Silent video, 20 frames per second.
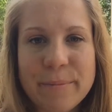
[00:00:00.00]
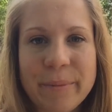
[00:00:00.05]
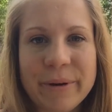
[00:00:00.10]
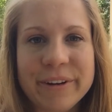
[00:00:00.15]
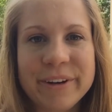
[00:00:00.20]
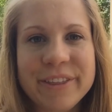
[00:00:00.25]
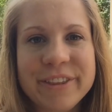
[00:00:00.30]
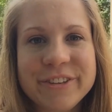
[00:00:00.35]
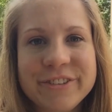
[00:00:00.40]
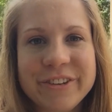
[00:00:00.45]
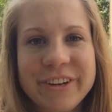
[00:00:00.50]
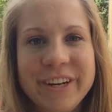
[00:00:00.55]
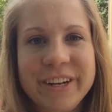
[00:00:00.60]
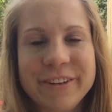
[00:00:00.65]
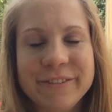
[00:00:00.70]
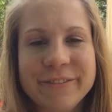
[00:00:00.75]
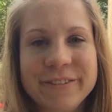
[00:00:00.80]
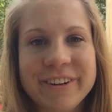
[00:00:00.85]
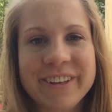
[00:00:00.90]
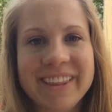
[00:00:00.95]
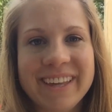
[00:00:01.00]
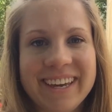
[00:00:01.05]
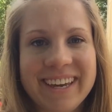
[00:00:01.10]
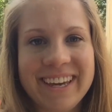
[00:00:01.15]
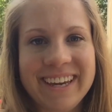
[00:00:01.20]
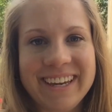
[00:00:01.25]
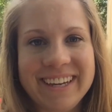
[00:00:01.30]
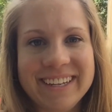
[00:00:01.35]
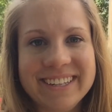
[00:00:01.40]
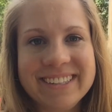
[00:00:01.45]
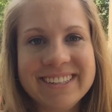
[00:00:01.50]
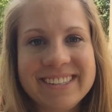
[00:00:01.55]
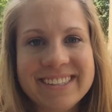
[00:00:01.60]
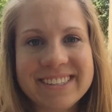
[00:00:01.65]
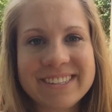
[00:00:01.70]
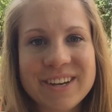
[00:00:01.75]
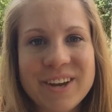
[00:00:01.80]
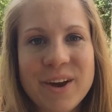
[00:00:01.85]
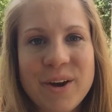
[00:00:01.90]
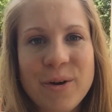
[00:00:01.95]
Part of the training for the
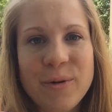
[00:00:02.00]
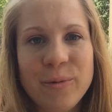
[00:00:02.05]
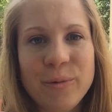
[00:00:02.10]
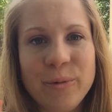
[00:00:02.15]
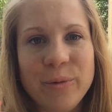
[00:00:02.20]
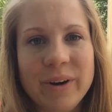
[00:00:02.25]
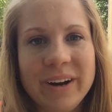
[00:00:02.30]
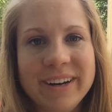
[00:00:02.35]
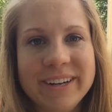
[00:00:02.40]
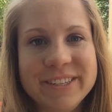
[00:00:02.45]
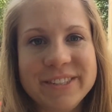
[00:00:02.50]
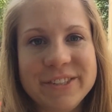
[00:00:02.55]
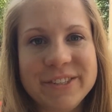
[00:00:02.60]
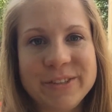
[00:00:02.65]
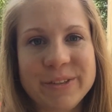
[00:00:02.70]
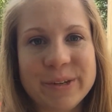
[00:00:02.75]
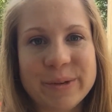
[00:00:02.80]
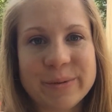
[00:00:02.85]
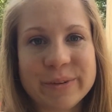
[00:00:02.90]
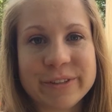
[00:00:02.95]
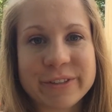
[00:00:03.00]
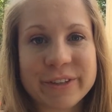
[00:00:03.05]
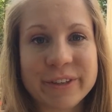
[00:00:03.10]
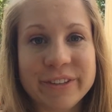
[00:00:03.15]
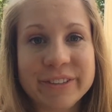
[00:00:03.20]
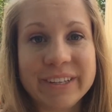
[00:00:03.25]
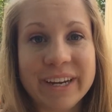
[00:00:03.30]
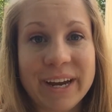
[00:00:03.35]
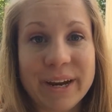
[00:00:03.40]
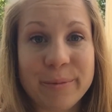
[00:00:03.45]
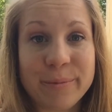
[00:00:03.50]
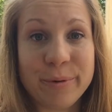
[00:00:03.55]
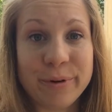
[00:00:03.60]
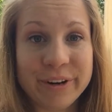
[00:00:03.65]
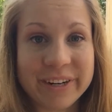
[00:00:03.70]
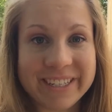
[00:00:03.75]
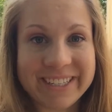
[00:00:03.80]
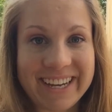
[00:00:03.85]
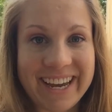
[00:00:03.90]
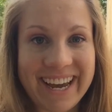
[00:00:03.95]
kids was during what's called
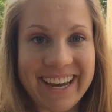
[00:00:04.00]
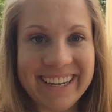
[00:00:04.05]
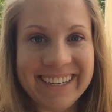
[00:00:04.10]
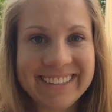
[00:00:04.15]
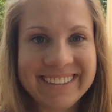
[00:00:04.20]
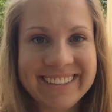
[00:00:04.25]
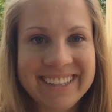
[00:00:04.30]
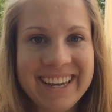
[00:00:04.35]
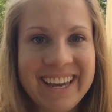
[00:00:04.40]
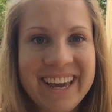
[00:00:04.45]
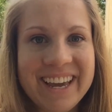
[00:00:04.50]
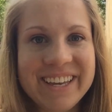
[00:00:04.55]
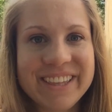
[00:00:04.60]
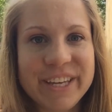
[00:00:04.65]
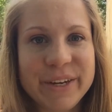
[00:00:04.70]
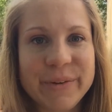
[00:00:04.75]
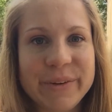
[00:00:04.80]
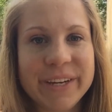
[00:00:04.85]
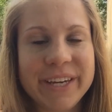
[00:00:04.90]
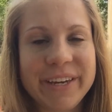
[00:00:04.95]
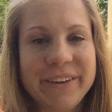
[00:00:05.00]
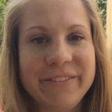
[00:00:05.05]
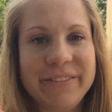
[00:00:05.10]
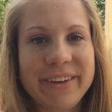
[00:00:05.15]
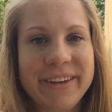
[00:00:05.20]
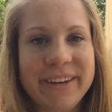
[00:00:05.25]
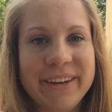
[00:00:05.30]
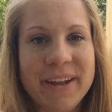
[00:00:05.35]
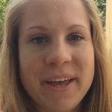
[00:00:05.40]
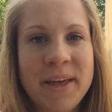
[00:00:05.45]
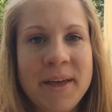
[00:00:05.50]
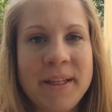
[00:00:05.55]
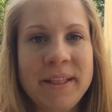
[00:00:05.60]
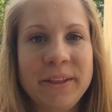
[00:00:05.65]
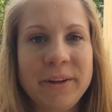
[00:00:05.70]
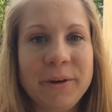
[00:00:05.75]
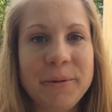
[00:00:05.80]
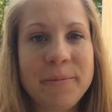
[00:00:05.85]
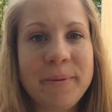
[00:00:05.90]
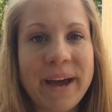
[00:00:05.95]
Airport Day. They were given little